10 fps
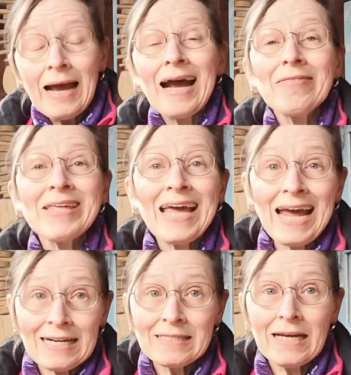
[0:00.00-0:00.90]
and the
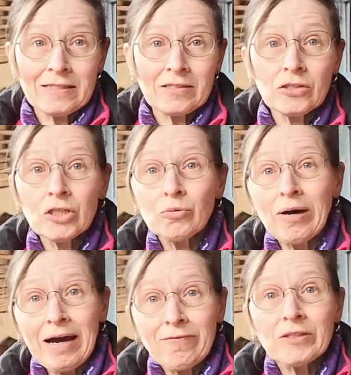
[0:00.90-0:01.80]
excess that you will
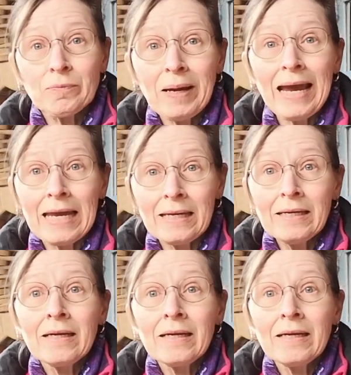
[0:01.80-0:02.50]
have to pay